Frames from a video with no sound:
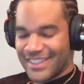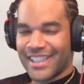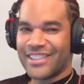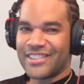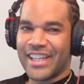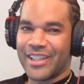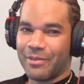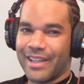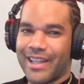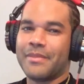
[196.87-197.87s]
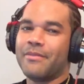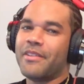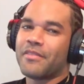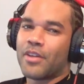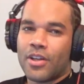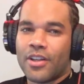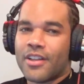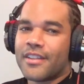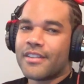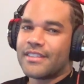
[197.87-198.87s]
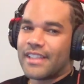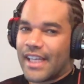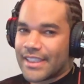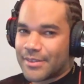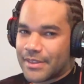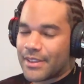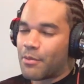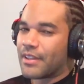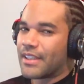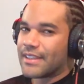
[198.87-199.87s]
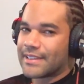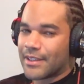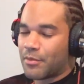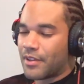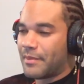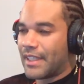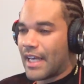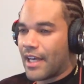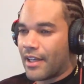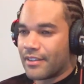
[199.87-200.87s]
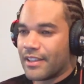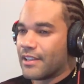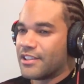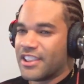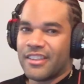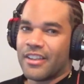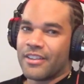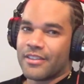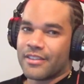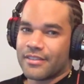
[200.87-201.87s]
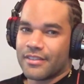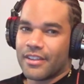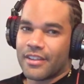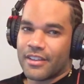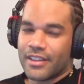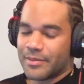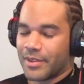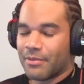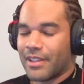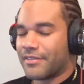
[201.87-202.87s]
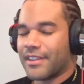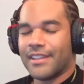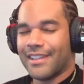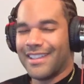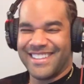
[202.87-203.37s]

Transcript: a little carried away. I mean, we've all danced with someone, kissed someone, made out, and cheated on our husband or wife, right? Like,